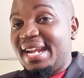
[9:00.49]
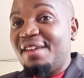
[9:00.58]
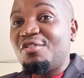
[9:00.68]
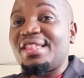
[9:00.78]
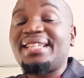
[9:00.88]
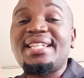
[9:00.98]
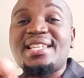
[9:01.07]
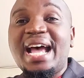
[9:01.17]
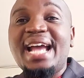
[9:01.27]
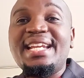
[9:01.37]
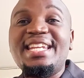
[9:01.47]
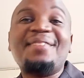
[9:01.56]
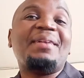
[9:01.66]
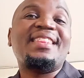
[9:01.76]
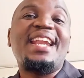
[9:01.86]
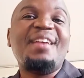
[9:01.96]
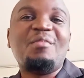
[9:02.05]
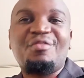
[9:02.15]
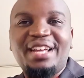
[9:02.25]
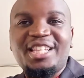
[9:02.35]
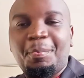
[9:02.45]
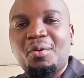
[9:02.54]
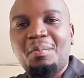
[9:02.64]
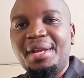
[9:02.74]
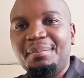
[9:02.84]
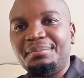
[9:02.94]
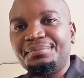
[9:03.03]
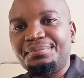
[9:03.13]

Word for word: devil that is hiding by the name of that problem.